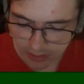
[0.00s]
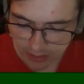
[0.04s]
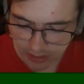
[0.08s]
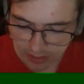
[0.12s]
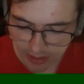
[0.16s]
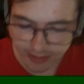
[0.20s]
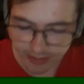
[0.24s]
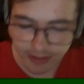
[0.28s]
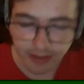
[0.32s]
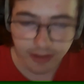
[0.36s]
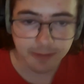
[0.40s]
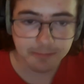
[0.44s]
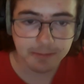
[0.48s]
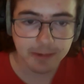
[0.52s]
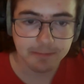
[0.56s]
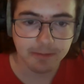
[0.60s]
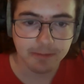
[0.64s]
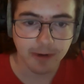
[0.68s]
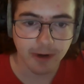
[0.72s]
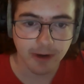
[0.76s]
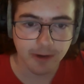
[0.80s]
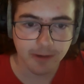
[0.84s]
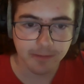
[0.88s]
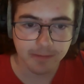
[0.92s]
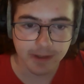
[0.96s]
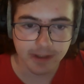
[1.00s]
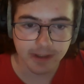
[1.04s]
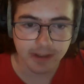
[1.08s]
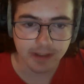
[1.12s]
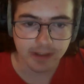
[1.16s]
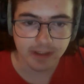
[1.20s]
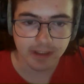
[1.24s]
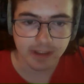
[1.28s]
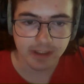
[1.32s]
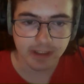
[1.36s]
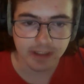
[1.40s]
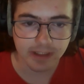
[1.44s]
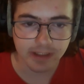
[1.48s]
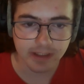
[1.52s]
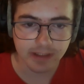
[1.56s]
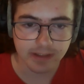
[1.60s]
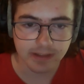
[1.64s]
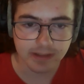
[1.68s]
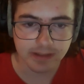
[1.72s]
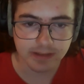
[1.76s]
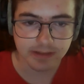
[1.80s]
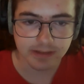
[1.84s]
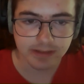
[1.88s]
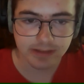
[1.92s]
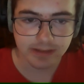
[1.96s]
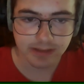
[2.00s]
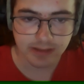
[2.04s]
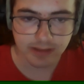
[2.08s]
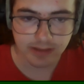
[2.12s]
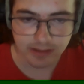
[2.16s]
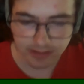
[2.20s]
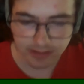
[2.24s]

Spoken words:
another big part of it is